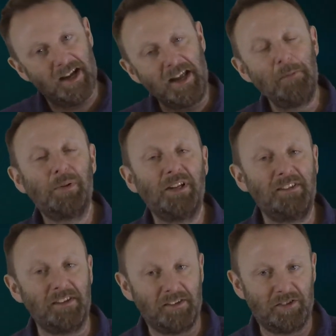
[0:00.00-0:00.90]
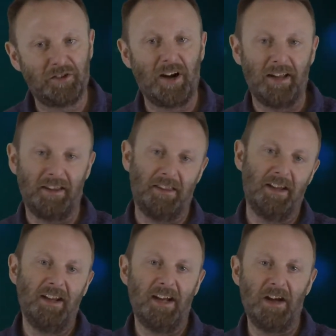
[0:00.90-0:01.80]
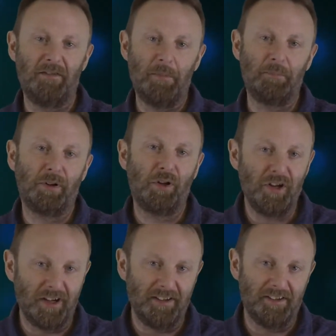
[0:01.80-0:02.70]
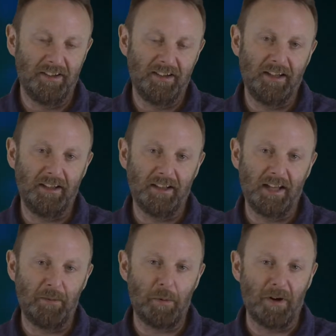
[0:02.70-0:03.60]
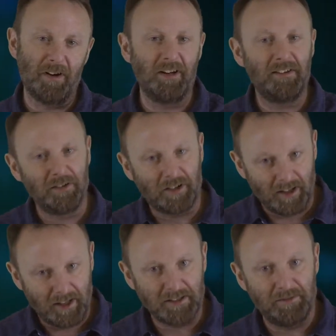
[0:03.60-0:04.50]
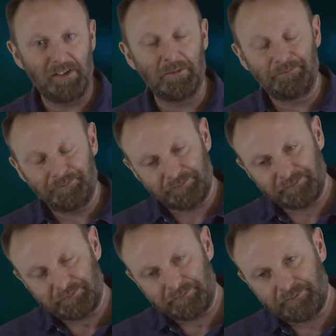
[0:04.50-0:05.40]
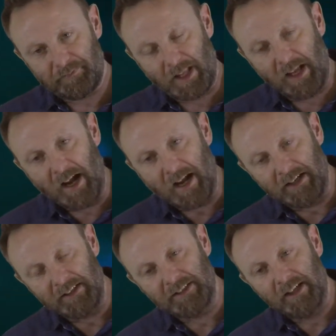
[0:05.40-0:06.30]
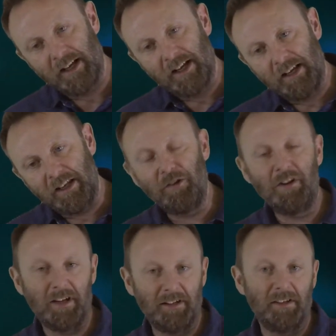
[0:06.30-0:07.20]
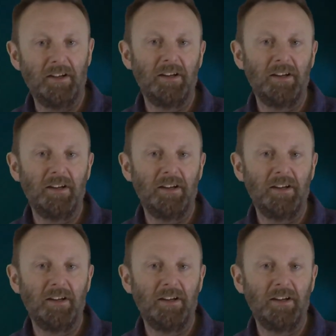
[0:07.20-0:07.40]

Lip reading: implicit strength of employers in the labour market. So collectivism and unions